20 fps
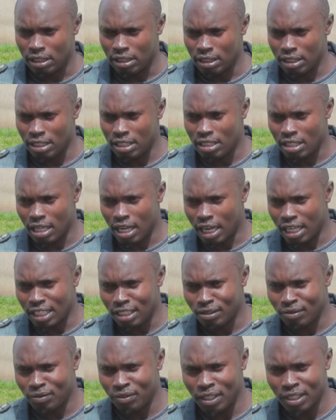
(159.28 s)
This, I
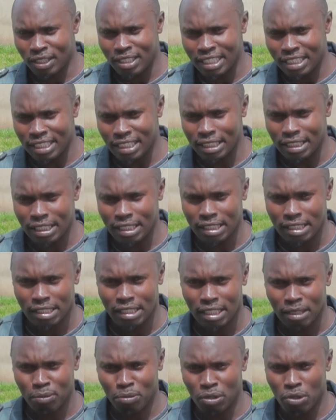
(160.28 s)
can't fear telling this
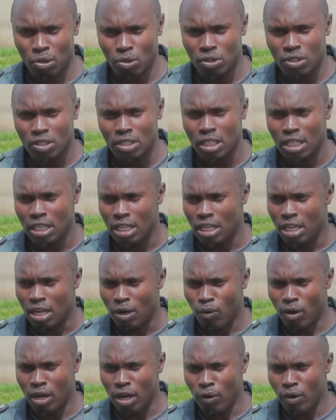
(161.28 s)
because
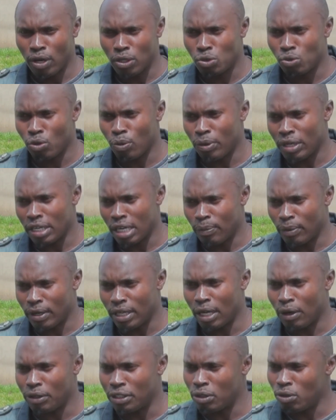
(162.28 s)
wale watu wameenda
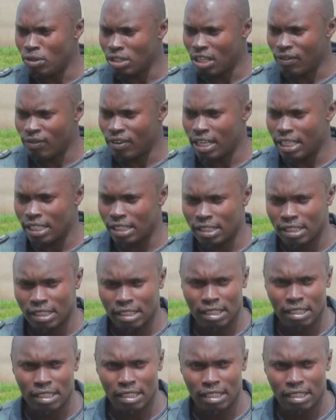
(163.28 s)
pale, they don't have guns.